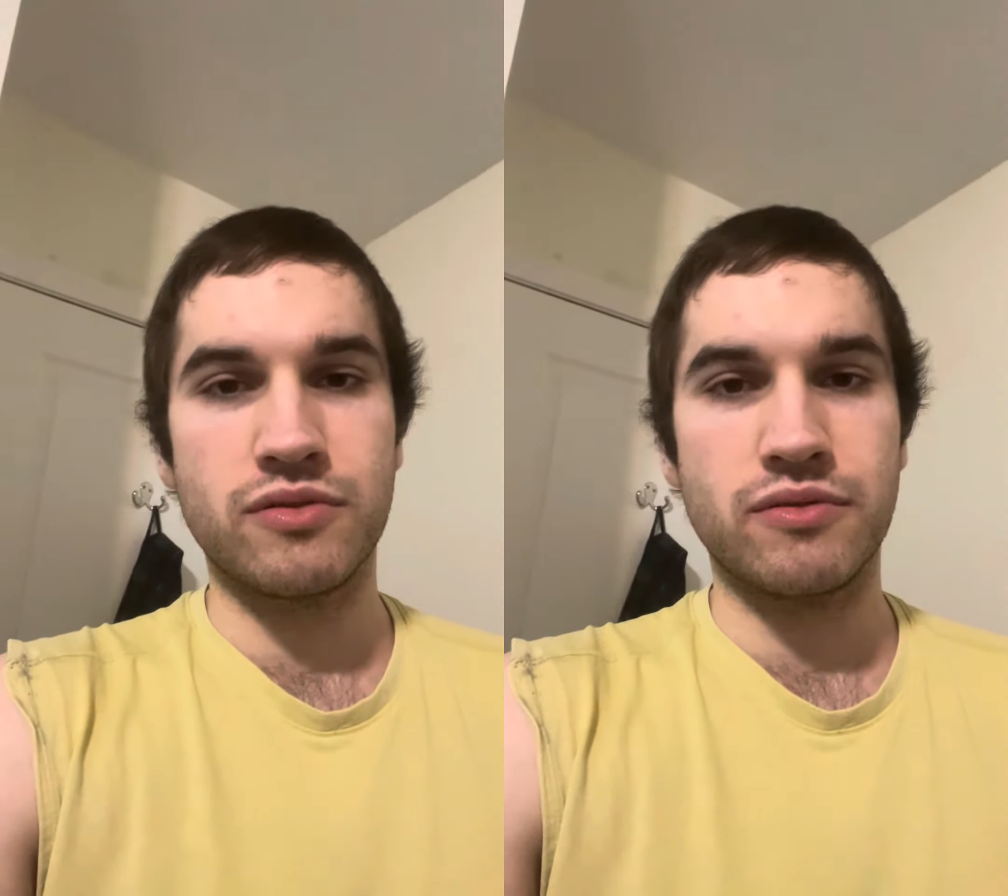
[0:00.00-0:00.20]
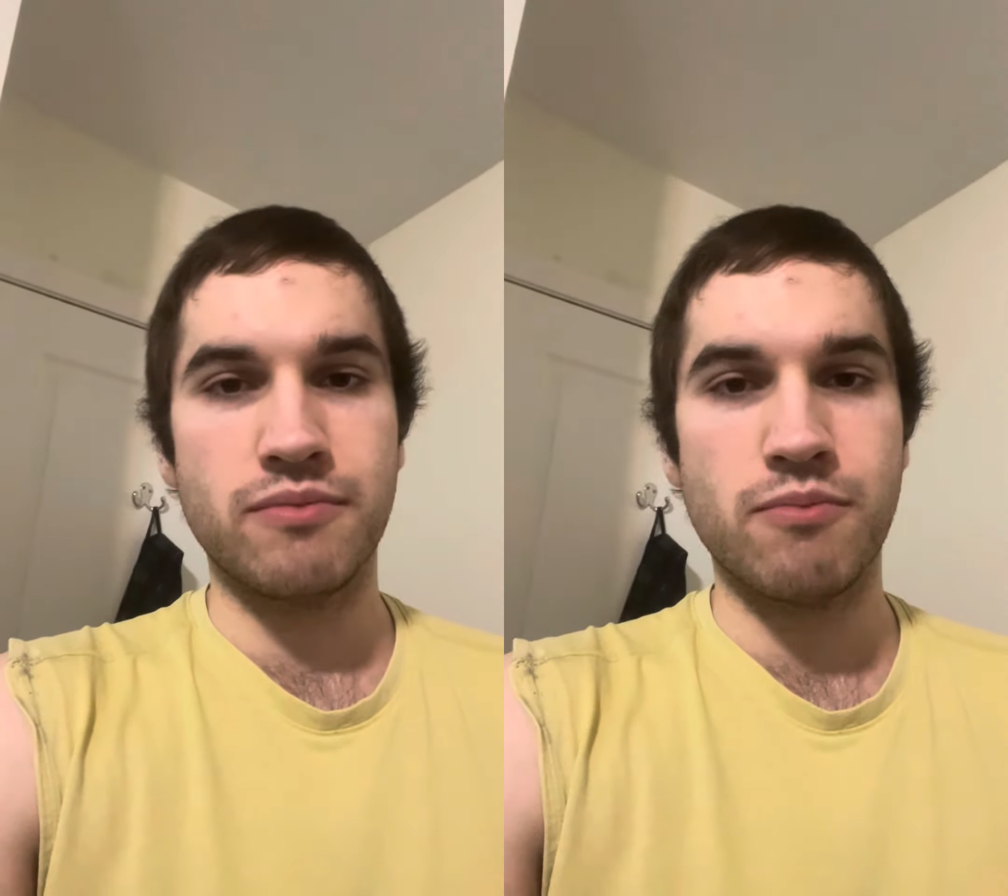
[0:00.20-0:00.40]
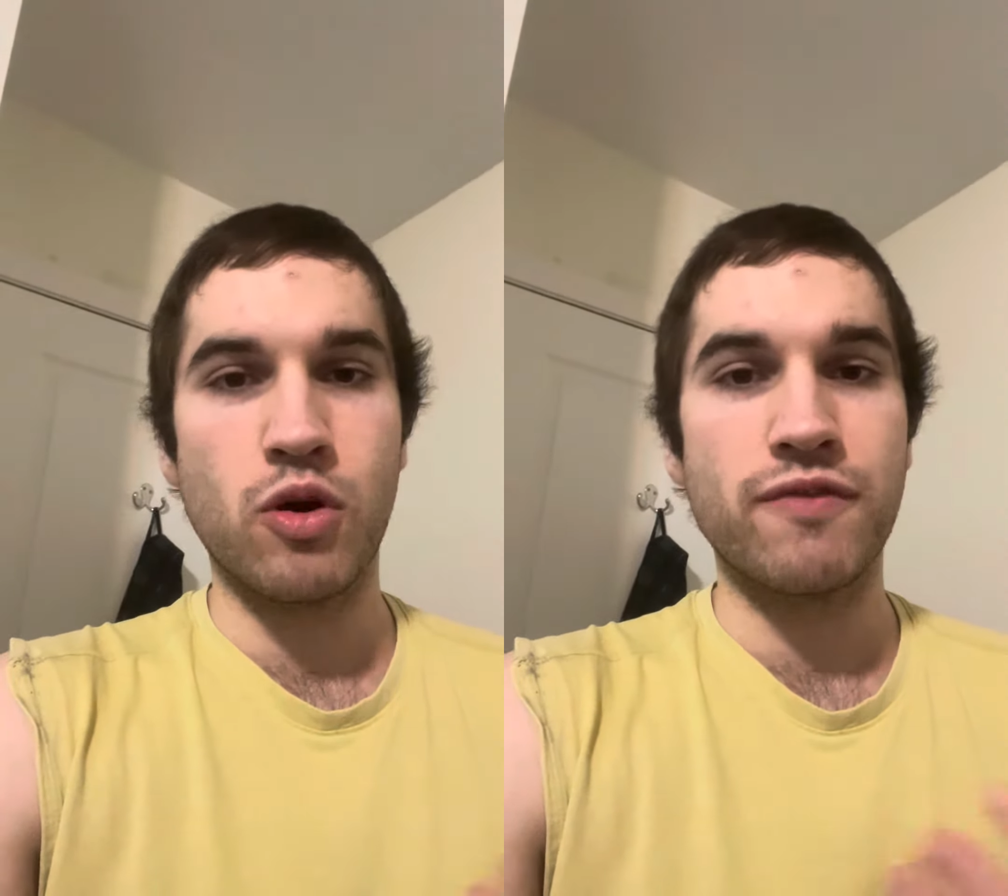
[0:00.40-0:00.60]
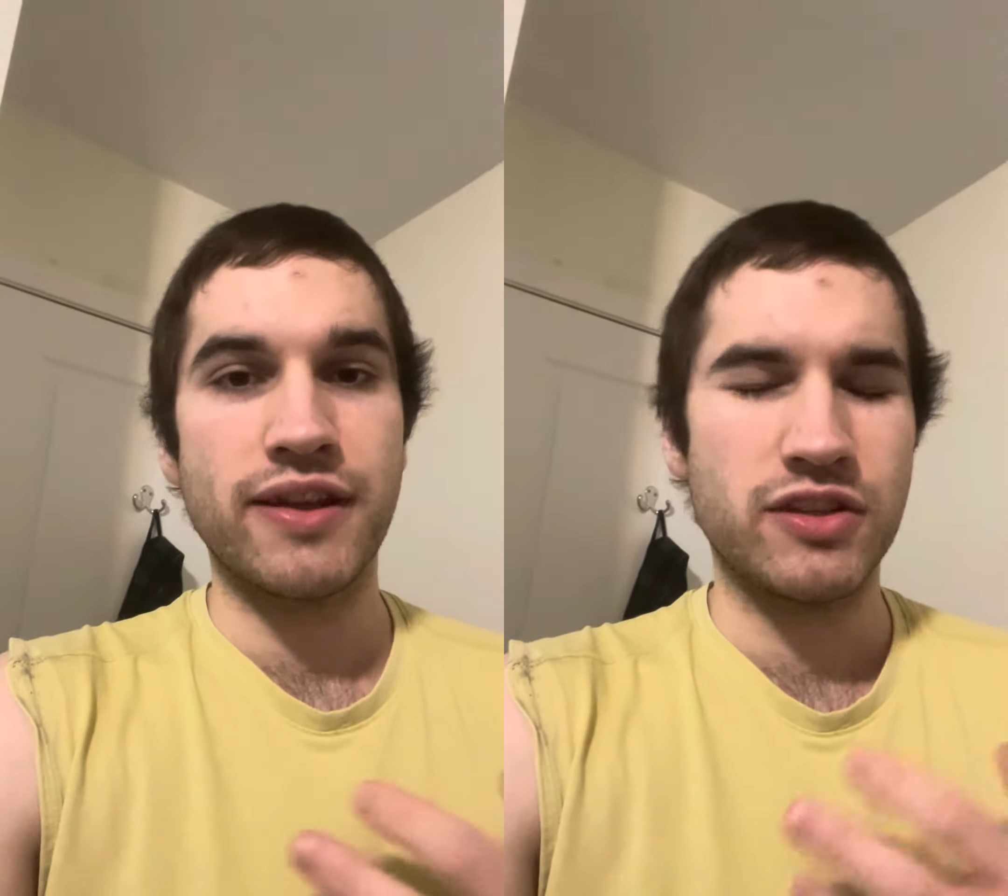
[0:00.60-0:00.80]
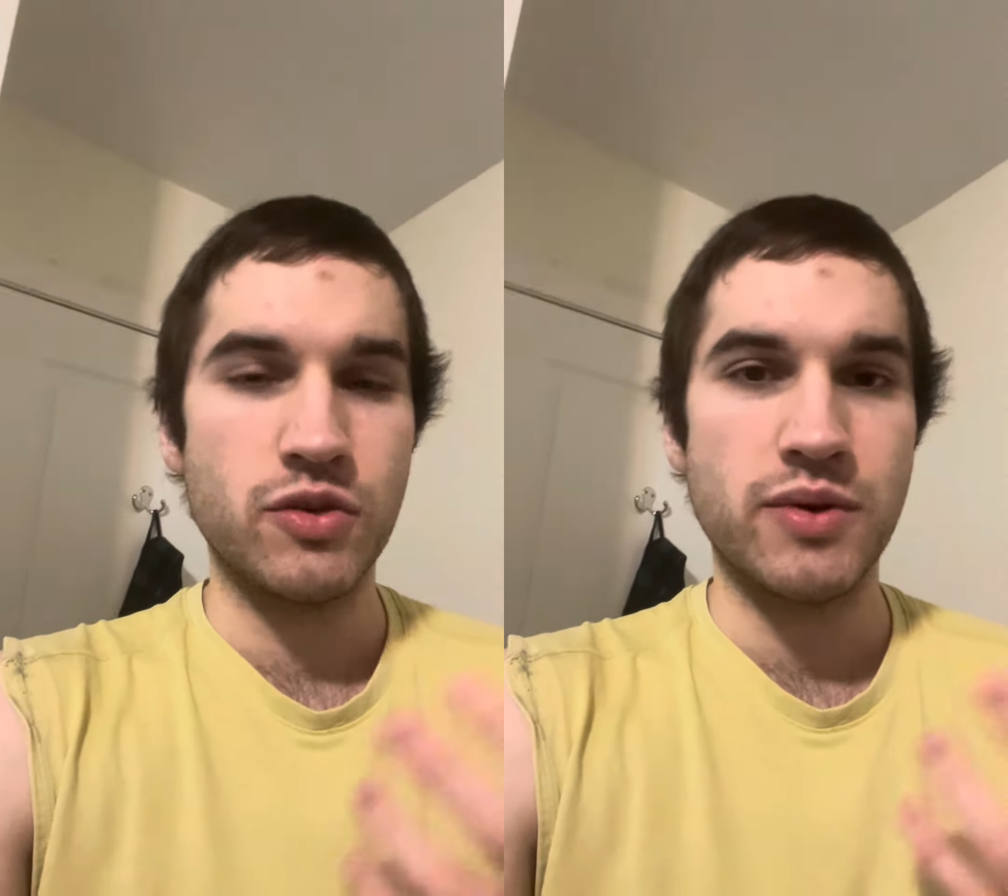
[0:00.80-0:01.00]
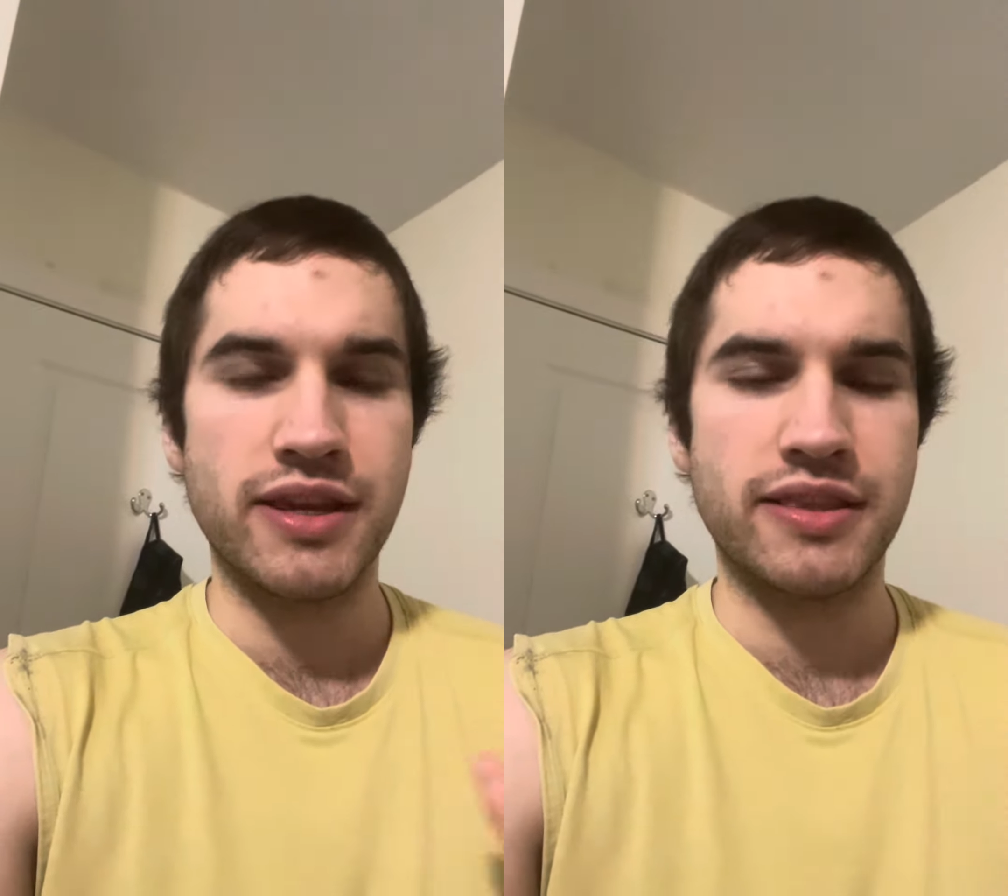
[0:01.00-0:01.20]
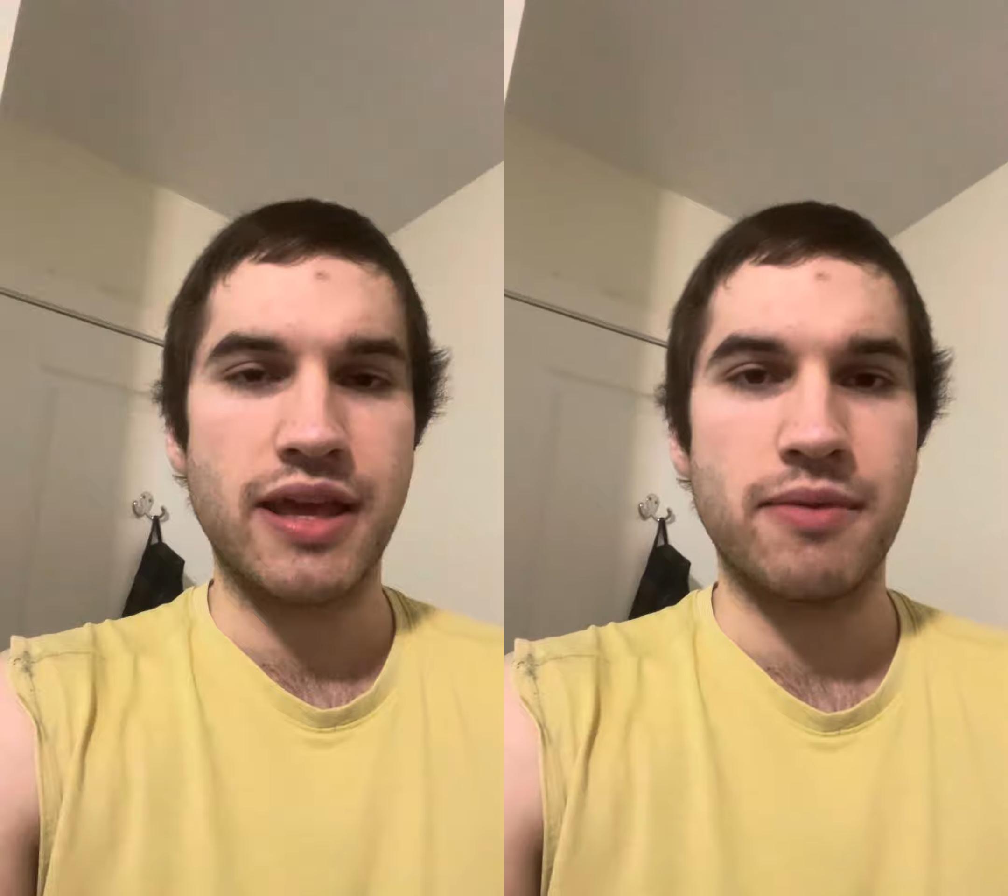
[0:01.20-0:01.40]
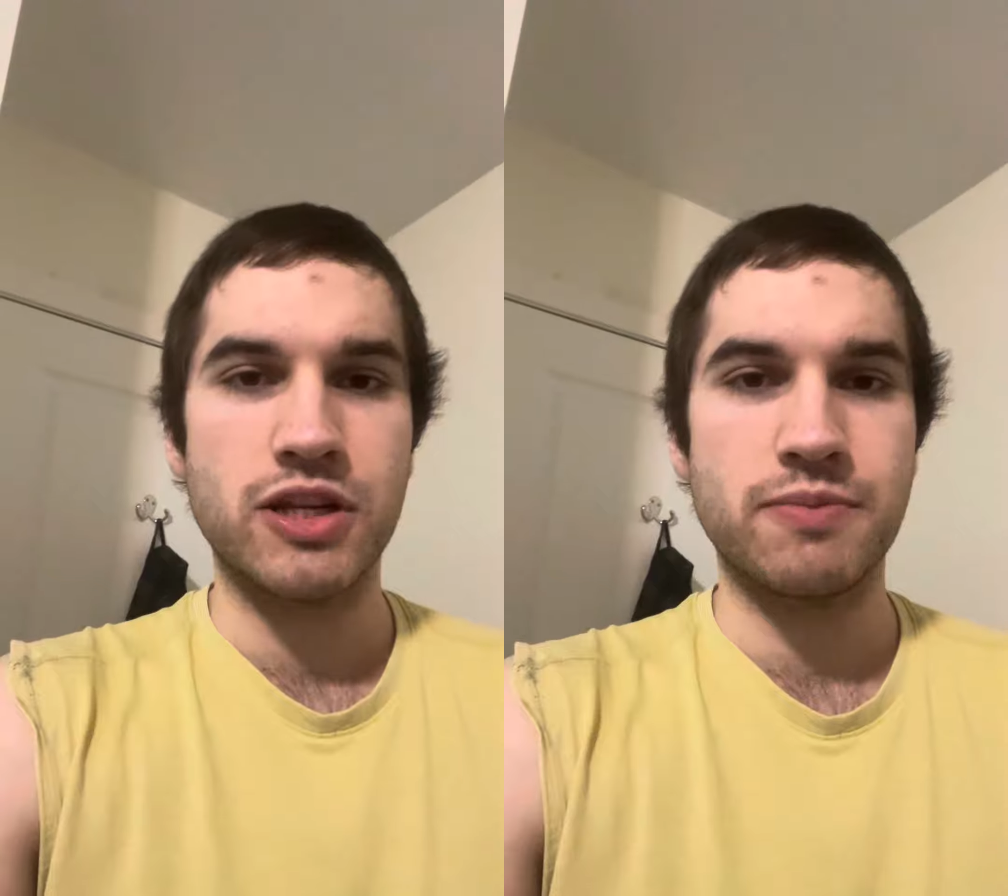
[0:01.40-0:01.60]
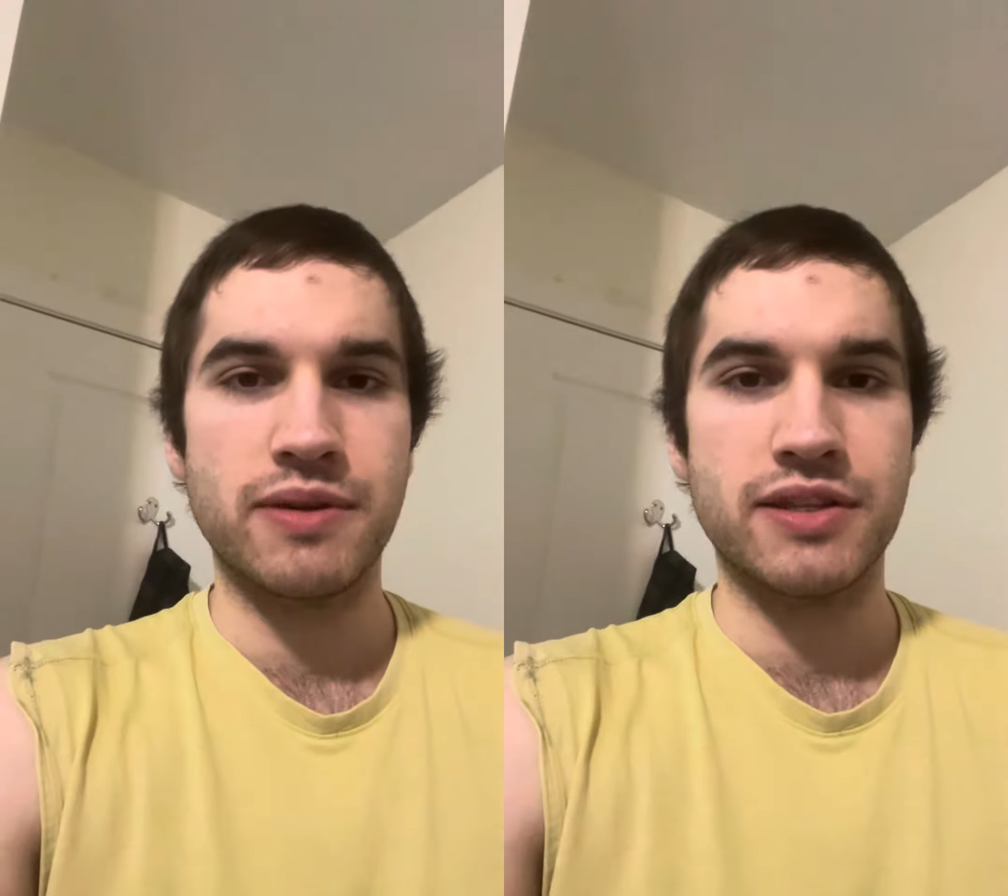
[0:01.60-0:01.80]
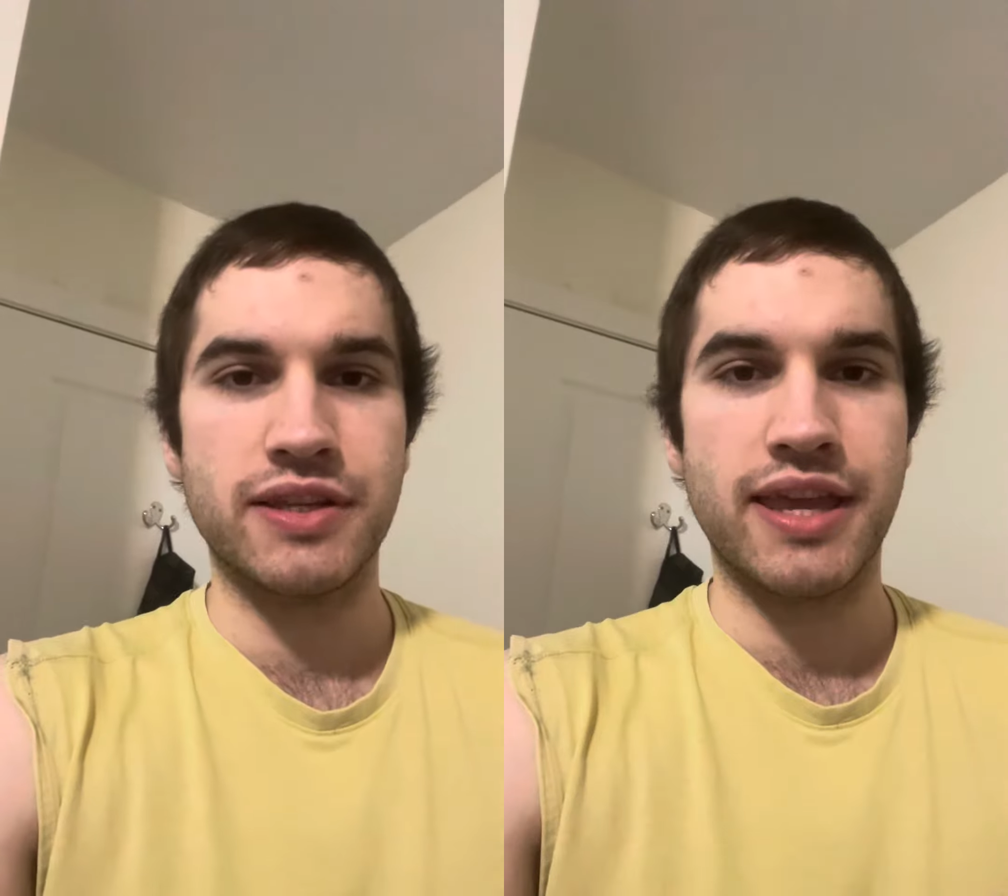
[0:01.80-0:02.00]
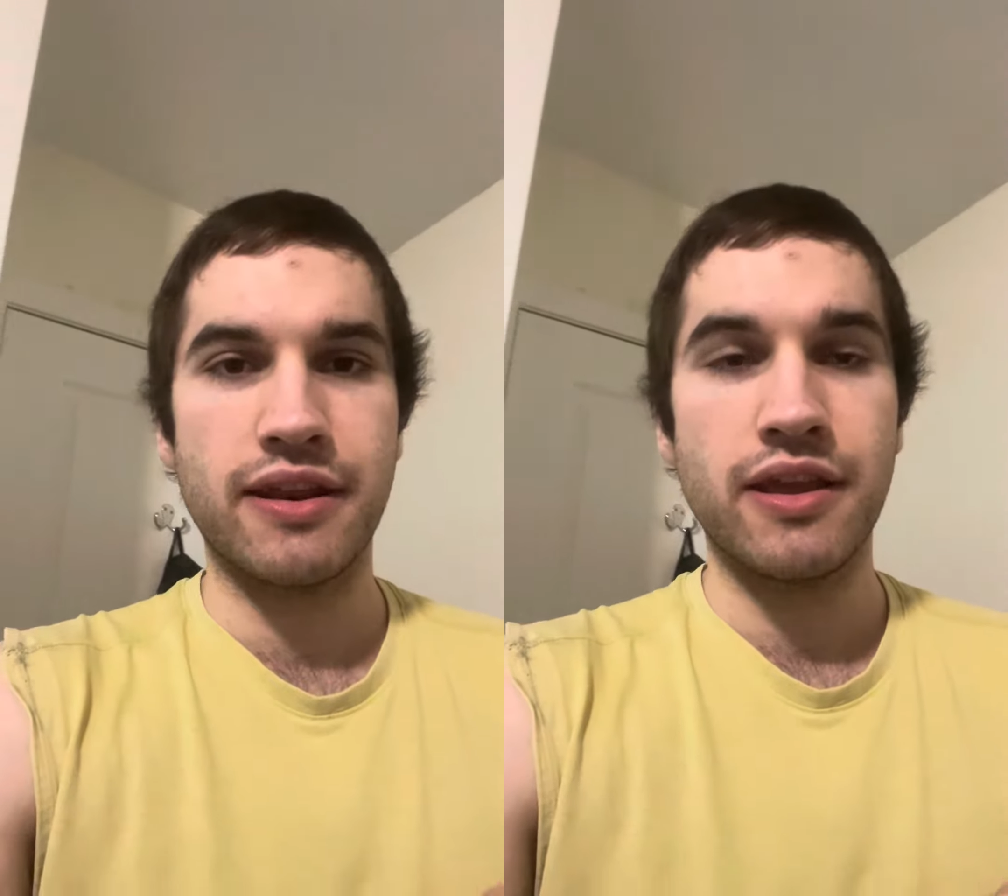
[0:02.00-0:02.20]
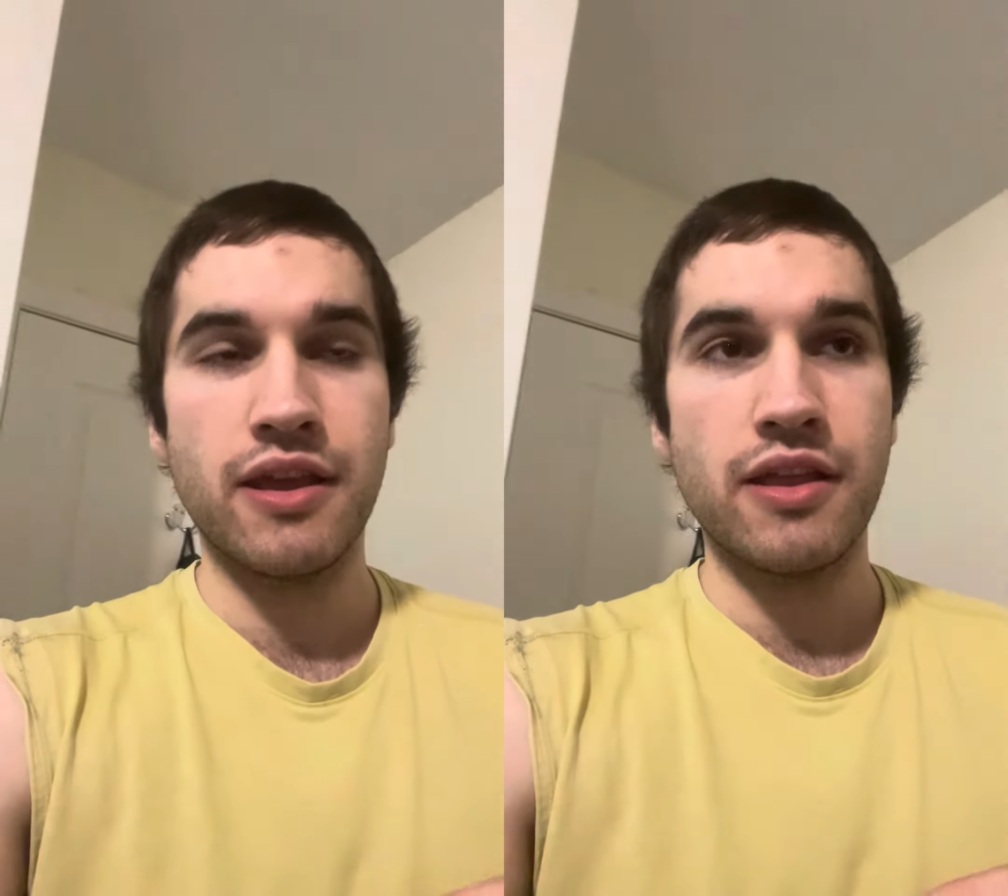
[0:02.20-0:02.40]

motivated to doing it that much because again,